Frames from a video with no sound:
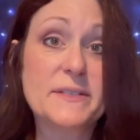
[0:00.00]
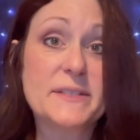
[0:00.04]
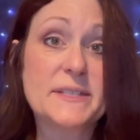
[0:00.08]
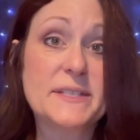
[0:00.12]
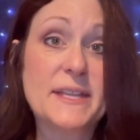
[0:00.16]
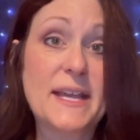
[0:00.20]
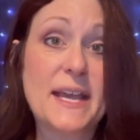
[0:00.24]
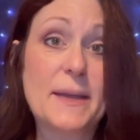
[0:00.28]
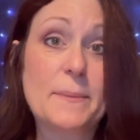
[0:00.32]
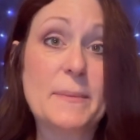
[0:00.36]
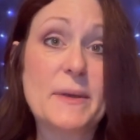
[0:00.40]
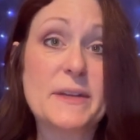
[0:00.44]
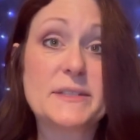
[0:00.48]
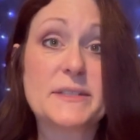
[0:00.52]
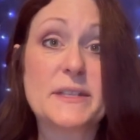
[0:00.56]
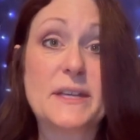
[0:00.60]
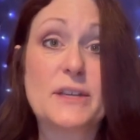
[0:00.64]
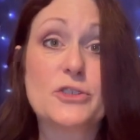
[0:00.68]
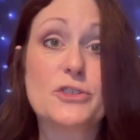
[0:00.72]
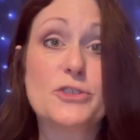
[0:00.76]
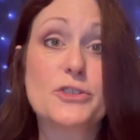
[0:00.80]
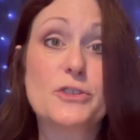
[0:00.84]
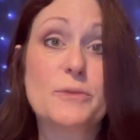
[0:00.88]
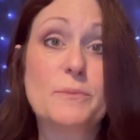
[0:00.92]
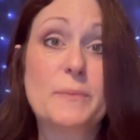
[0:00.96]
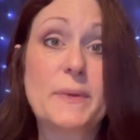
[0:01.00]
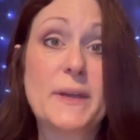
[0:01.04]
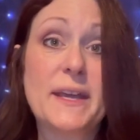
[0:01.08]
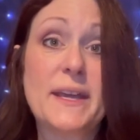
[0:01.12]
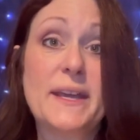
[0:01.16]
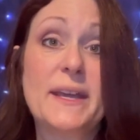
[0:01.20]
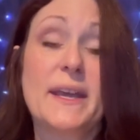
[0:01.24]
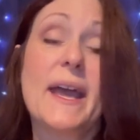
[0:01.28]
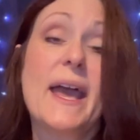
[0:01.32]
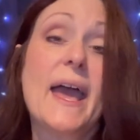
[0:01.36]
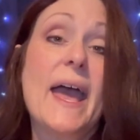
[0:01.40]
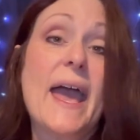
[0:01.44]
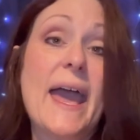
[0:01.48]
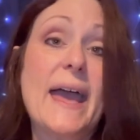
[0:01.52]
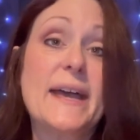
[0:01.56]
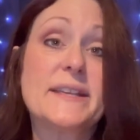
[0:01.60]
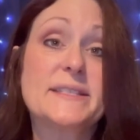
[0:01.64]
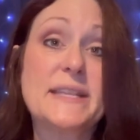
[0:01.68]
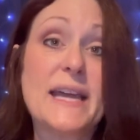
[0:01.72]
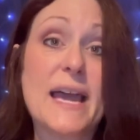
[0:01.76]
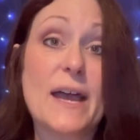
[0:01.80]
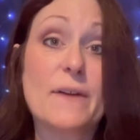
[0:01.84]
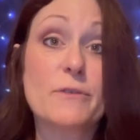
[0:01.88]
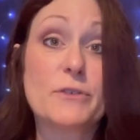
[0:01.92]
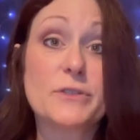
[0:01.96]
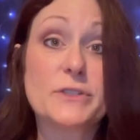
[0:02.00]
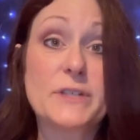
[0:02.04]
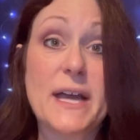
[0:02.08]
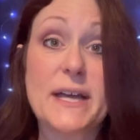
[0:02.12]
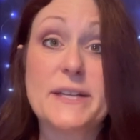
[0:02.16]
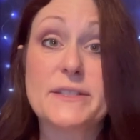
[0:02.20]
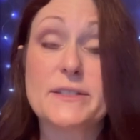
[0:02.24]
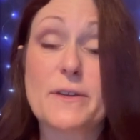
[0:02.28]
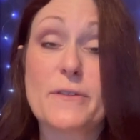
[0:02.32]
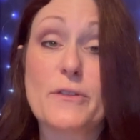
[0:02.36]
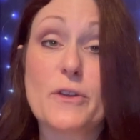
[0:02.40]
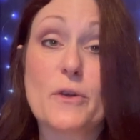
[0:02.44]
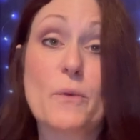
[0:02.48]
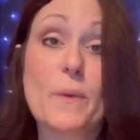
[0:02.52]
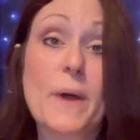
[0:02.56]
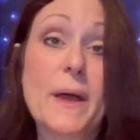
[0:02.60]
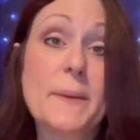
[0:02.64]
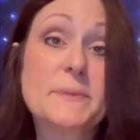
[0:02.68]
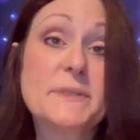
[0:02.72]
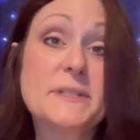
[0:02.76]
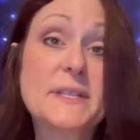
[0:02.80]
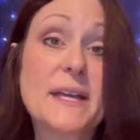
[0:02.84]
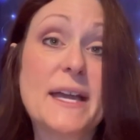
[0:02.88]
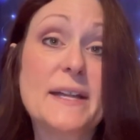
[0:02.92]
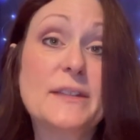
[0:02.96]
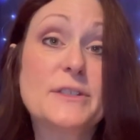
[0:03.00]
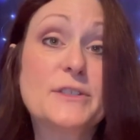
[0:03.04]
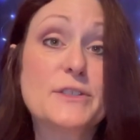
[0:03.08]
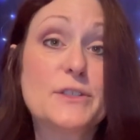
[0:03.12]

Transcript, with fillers: same as they should be as advertised on their website.